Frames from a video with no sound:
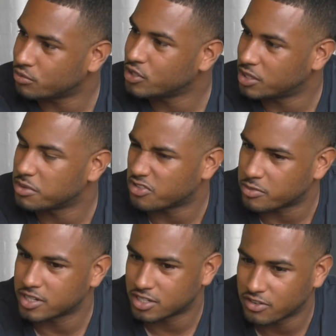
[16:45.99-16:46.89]
You know what I mean? For
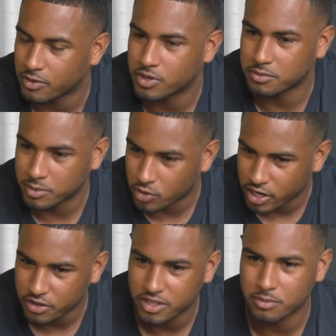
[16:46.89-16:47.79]
myself, I want to be more
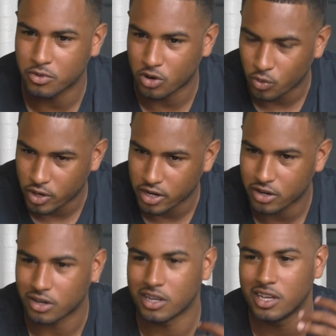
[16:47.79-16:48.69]
healthy, more
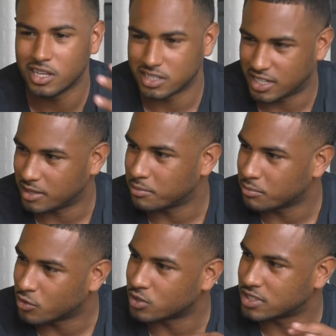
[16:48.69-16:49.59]
aware, take
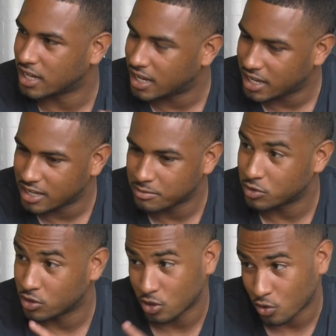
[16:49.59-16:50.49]
more
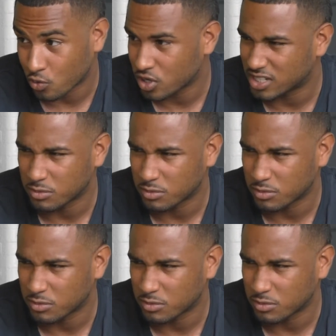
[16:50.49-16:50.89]
time, don't rush.